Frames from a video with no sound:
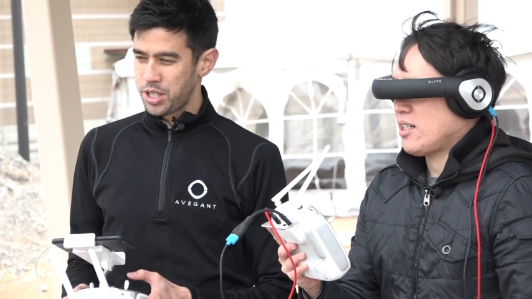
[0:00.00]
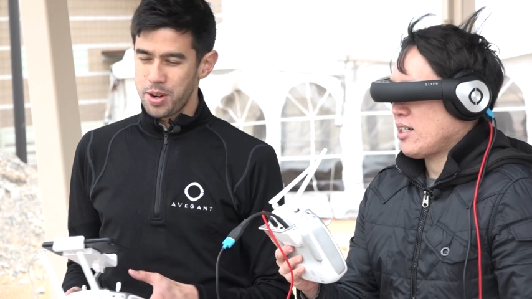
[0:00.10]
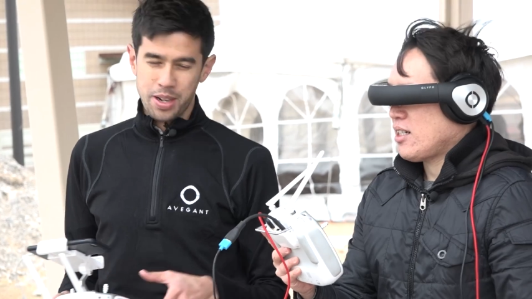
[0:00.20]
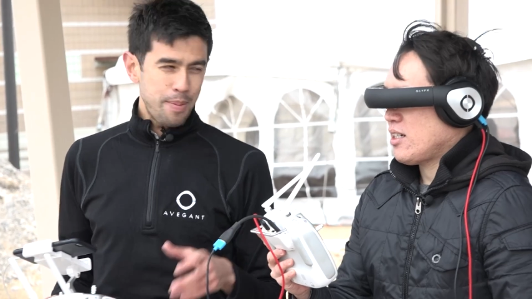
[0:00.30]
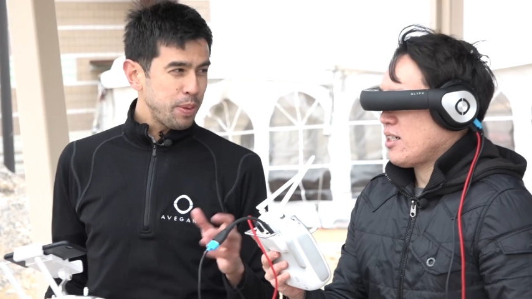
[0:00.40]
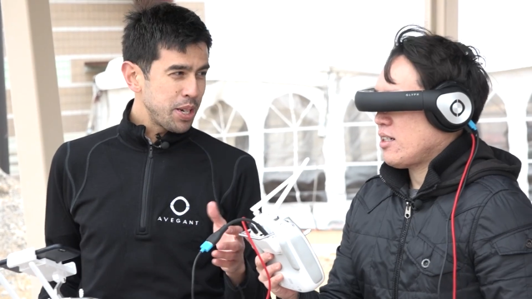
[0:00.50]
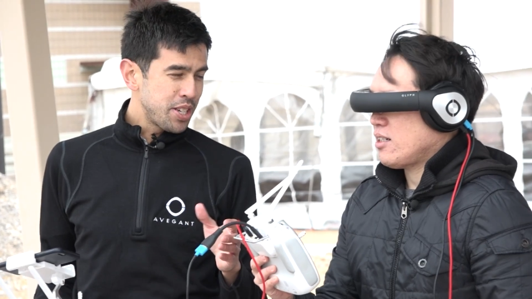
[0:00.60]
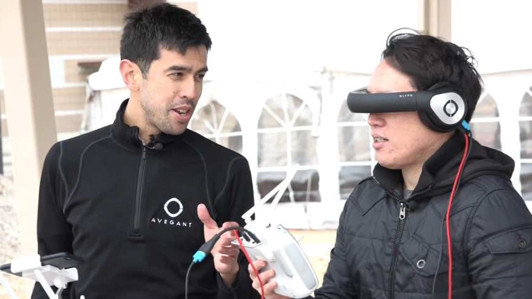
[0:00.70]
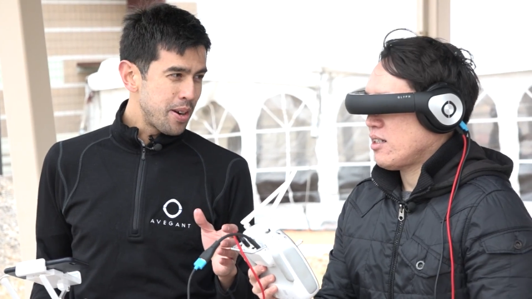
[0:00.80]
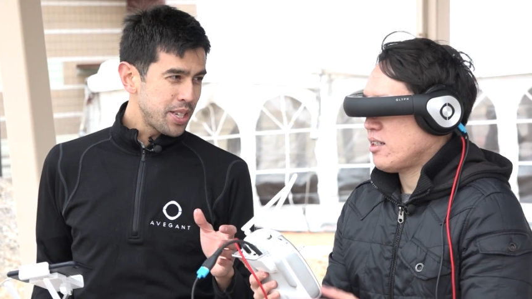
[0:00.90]
Speaker 1: So a couple
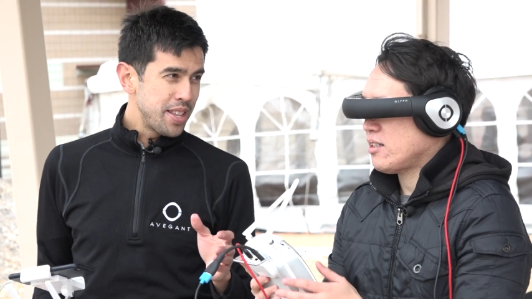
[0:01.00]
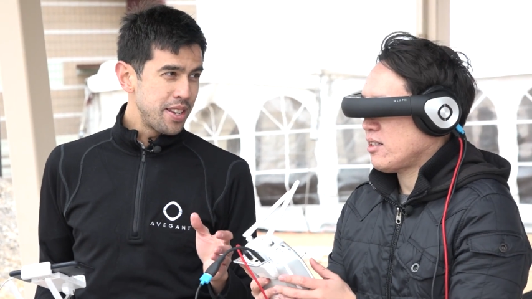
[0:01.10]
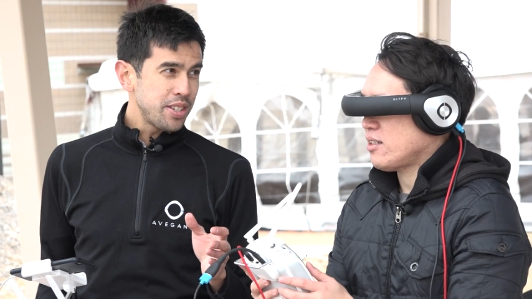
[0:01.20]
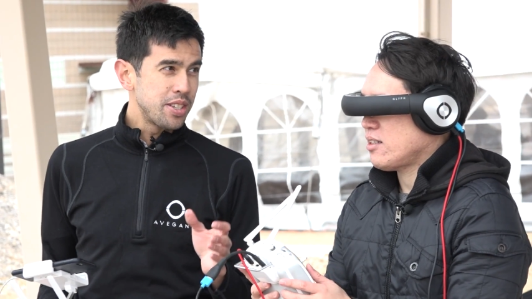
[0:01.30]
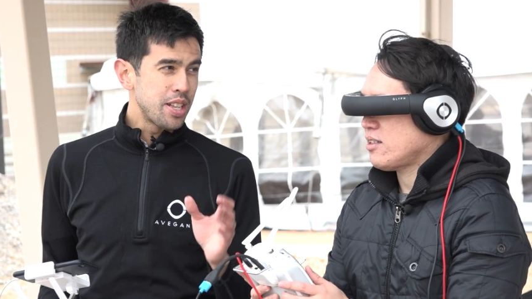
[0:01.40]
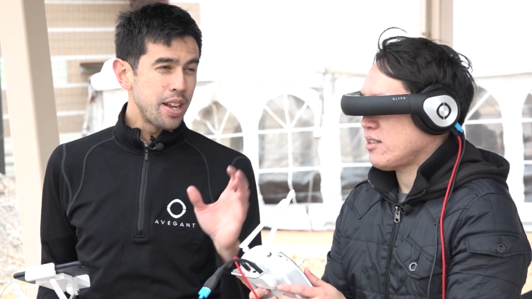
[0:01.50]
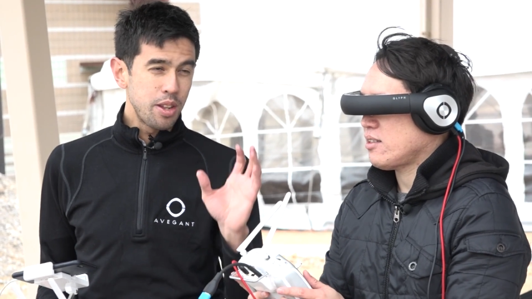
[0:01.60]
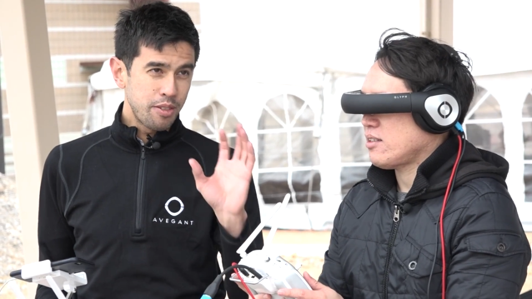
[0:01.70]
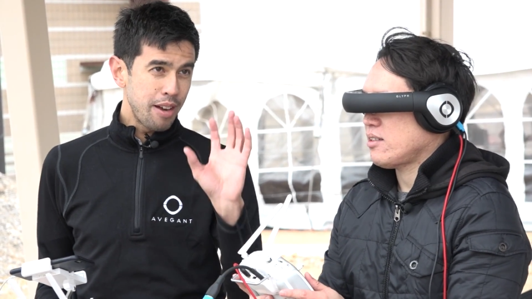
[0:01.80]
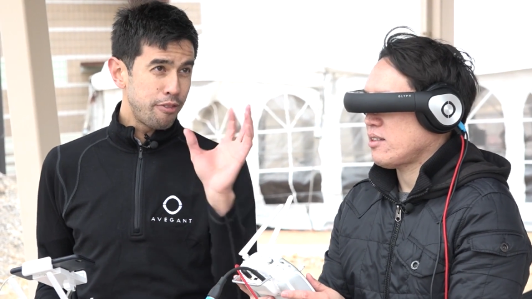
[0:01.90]
things to notice on this is
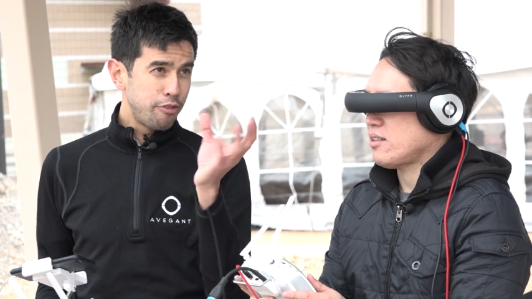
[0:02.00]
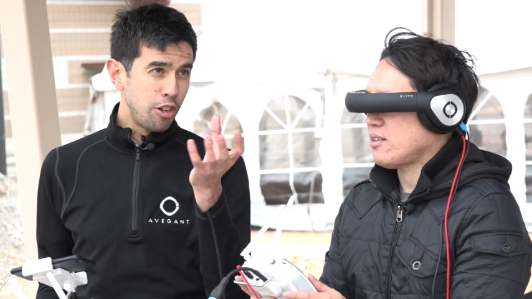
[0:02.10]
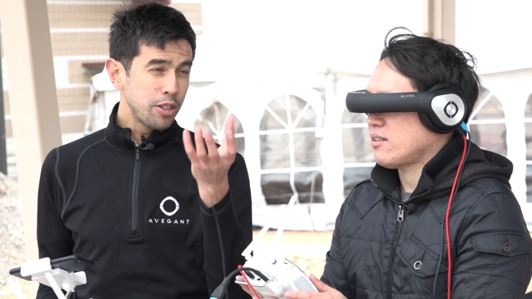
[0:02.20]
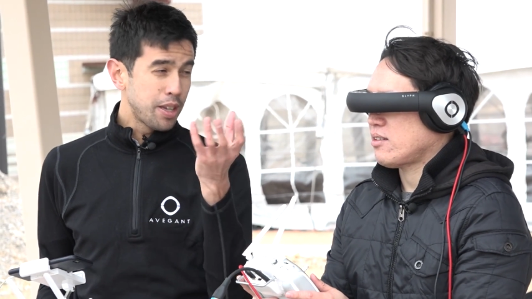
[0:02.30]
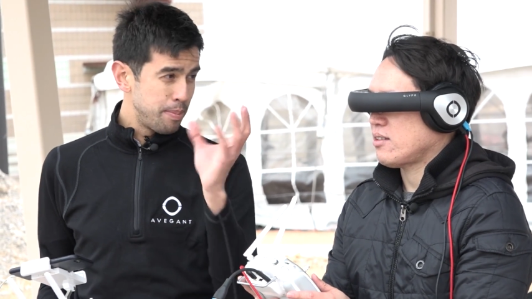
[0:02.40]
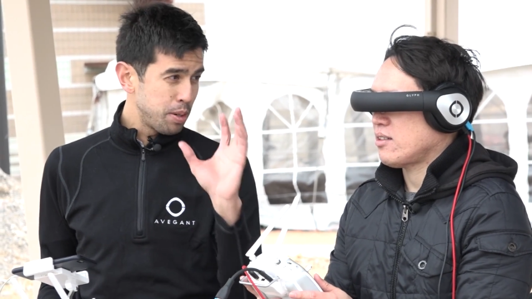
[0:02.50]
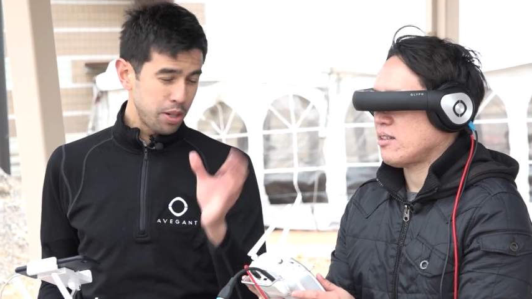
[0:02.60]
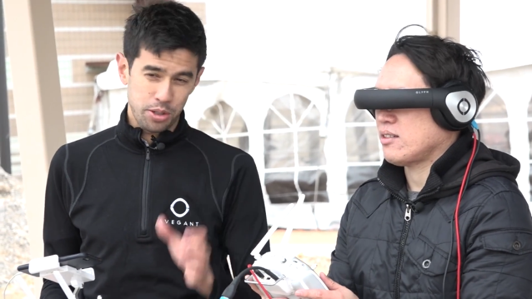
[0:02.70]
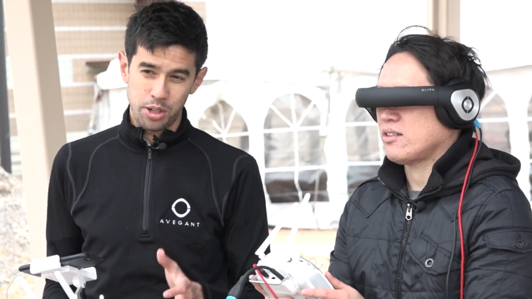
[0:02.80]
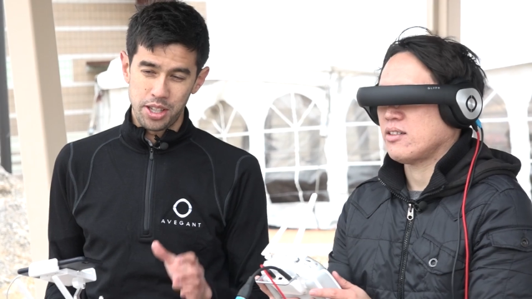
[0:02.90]
that you've got full gimbal
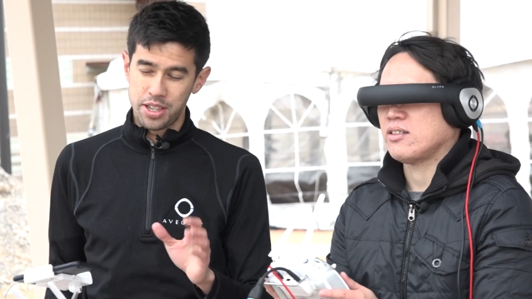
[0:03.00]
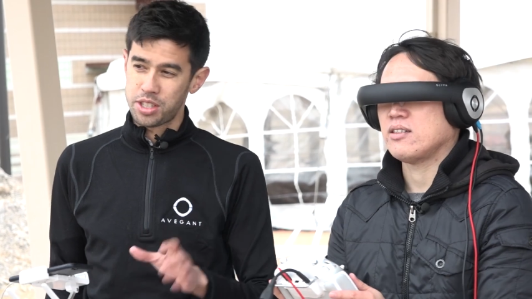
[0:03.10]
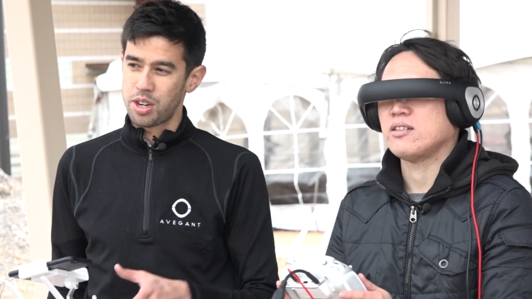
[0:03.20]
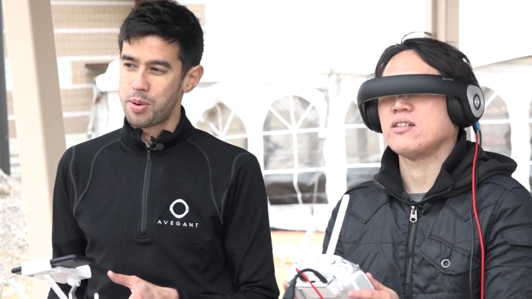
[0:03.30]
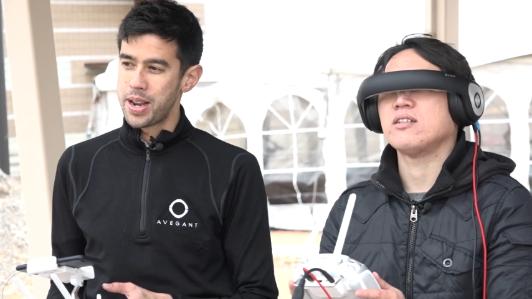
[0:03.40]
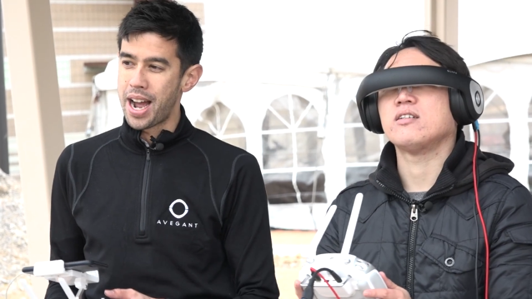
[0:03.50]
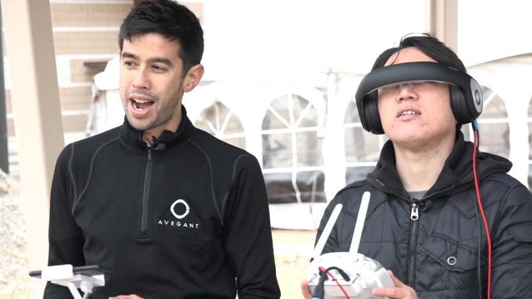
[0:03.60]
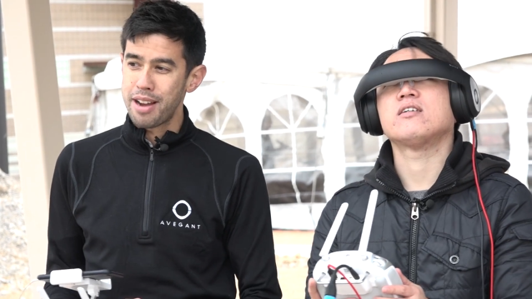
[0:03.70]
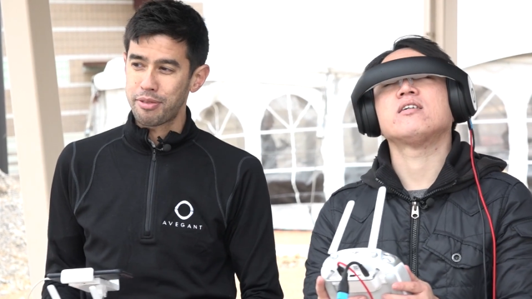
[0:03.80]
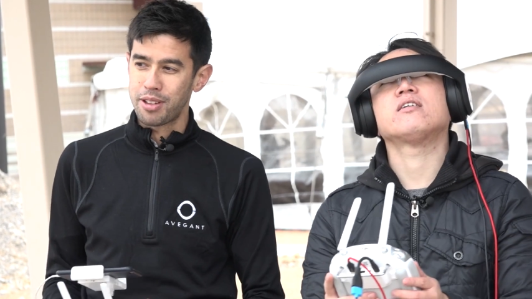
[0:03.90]
control on this. So when
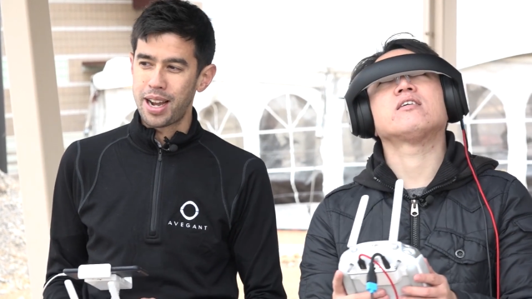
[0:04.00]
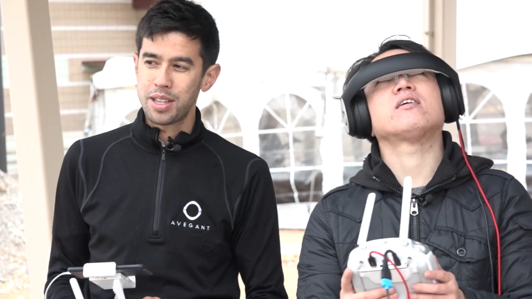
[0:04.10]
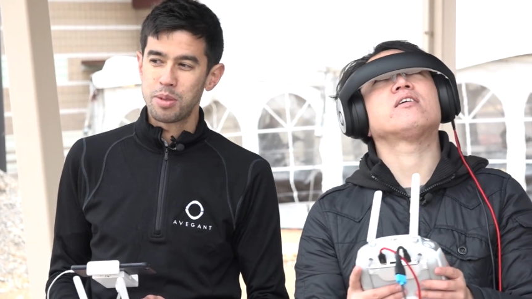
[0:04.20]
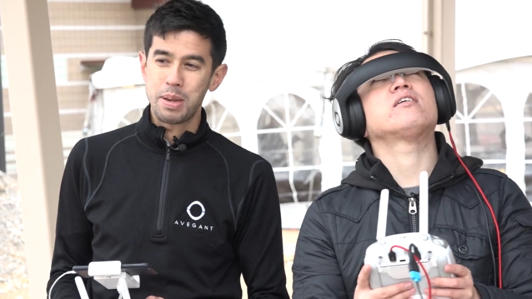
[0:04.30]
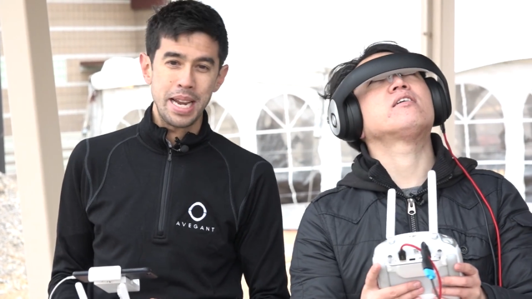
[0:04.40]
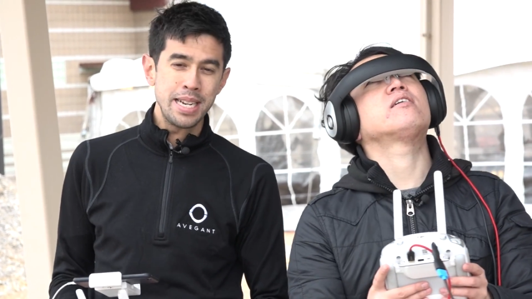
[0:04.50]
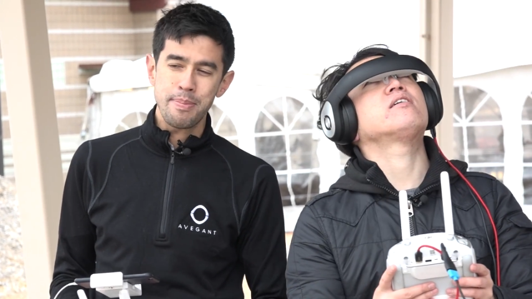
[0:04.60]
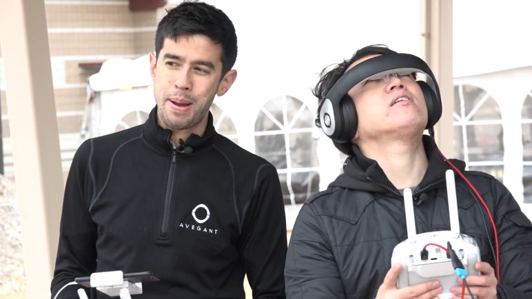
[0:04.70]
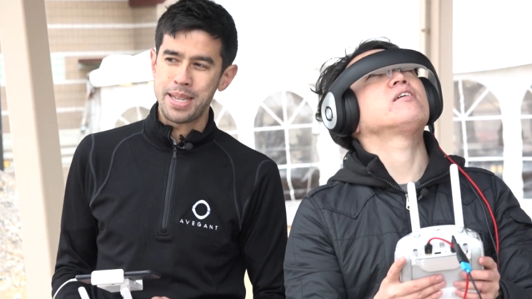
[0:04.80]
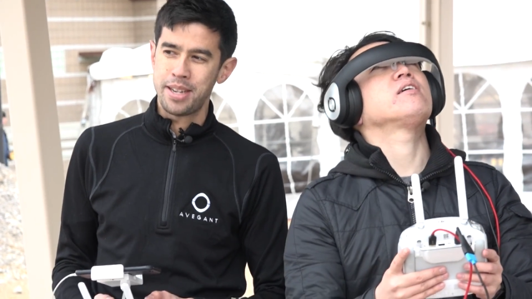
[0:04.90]
I fly, you'll be
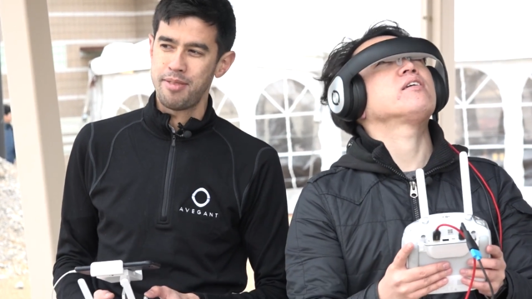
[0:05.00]
independent